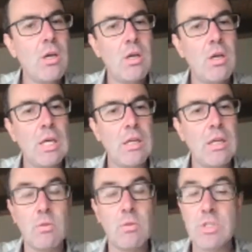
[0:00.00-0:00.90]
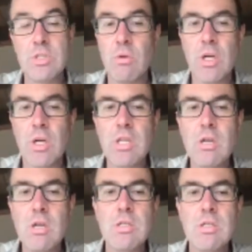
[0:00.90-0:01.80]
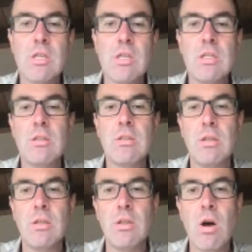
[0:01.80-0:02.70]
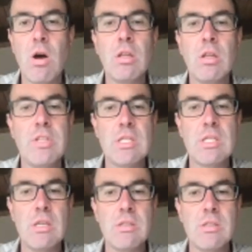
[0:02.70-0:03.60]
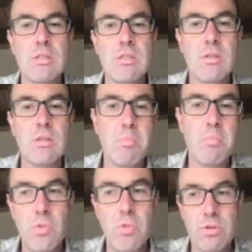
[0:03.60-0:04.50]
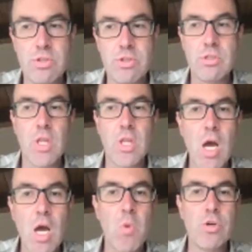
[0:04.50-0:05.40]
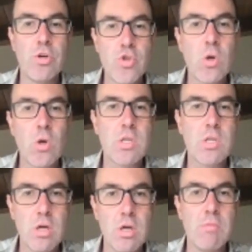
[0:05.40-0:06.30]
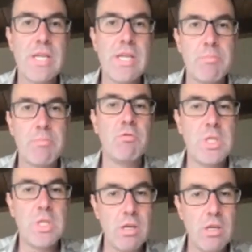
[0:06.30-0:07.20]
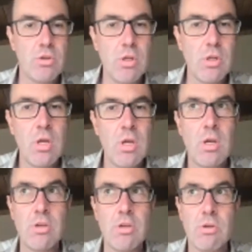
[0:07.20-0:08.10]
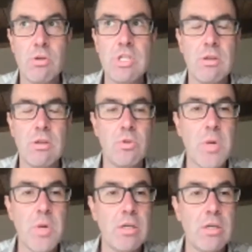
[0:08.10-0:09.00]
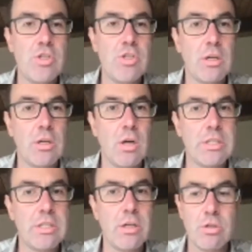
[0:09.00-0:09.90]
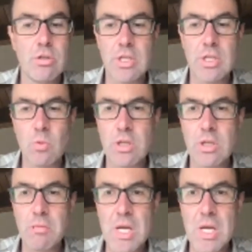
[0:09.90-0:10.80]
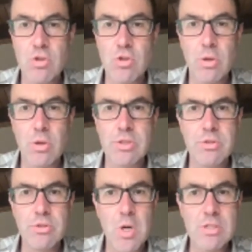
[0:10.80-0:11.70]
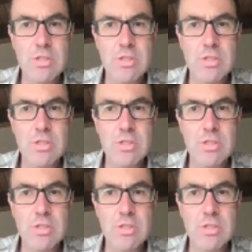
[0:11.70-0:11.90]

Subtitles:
And I think what's going on here is that in all of these cases, there is just a lot more short-term adaptive potential associated with the polygenic architecture than when a major locus is present.